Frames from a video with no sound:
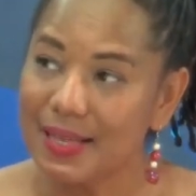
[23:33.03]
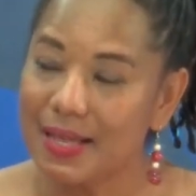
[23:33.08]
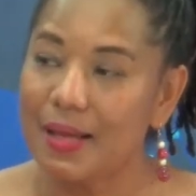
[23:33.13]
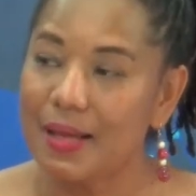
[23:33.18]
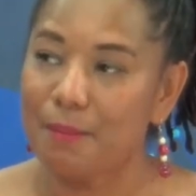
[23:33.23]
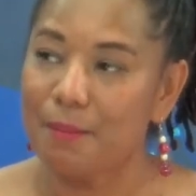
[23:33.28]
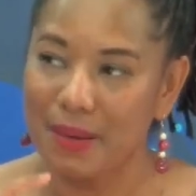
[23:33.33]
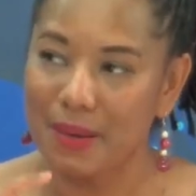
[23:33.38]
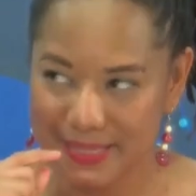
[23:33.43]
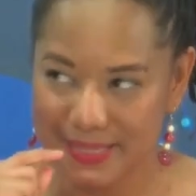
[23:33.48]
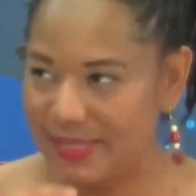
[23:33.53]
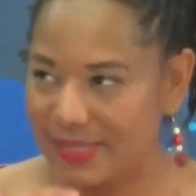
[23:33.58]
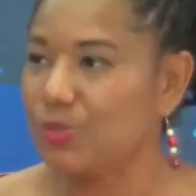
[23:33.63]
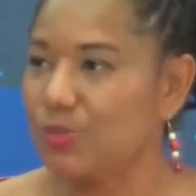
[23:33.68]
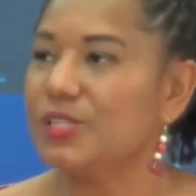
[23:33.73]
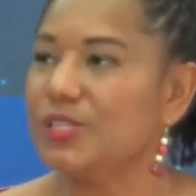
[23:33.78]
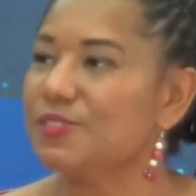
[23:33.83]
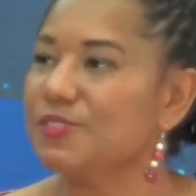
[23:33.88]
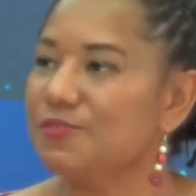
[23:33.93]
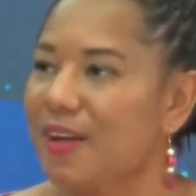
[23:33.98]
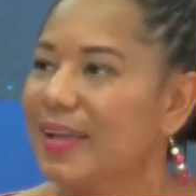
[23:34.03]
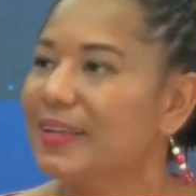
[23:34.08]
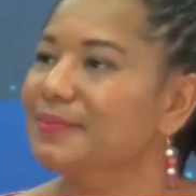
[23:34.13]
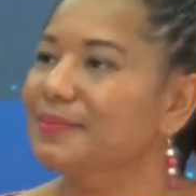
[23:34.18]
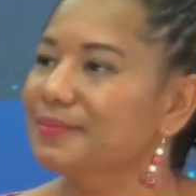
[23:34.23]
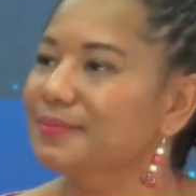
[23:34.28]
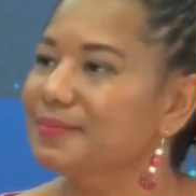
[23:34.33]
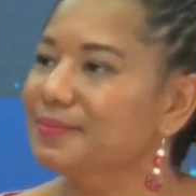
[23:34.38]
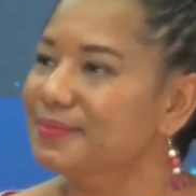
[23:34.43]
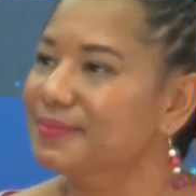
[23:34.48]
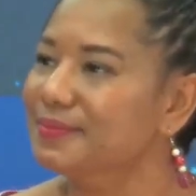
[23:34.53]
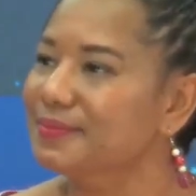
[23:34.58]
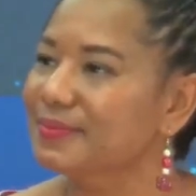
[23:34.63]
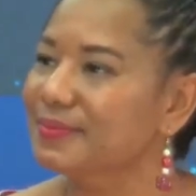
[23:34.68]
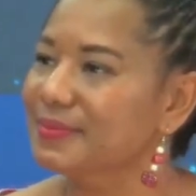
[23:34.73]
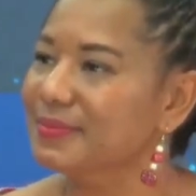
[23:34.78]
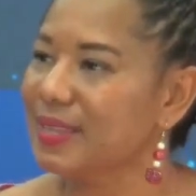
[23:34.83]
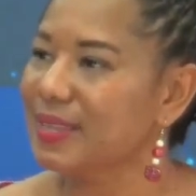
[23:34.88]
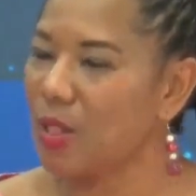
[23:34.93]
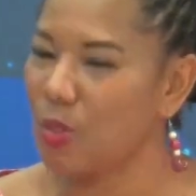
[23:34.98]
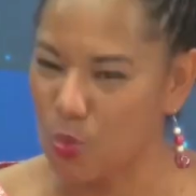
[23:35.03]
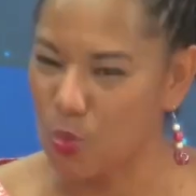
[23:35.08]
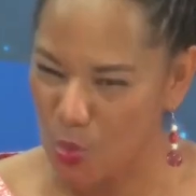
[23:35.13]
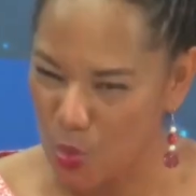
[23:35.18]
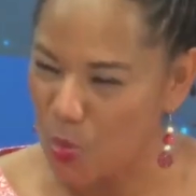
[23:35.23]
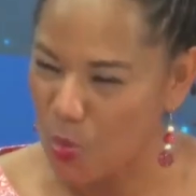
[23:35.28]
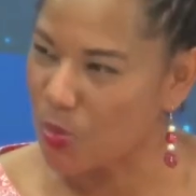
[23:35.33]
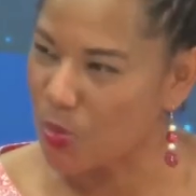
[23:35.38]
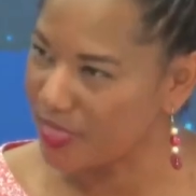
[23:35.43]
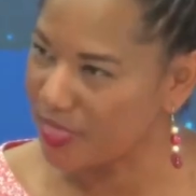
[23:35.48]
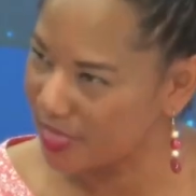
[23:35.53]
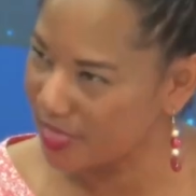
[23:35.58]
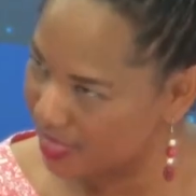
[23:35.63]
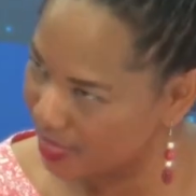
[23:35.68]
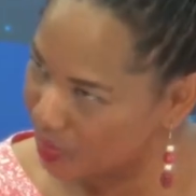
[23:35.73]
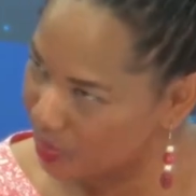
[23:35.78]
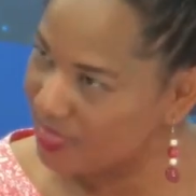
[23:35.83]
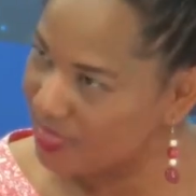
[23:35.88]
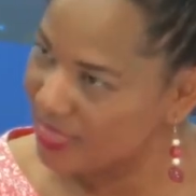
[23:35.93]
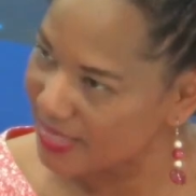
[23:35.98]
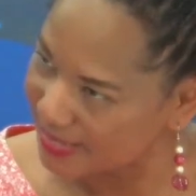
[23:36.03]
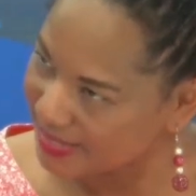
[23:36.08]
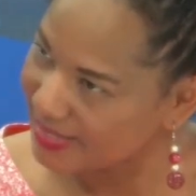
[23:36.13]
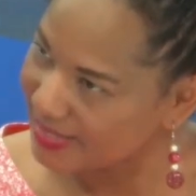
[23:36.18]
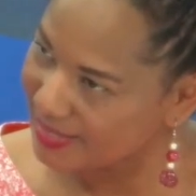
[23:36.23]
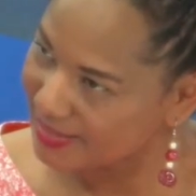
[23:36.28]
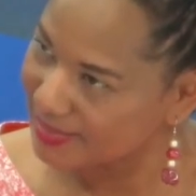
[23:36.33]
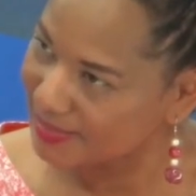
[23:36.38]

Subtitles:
but it's fine. I'll go with this.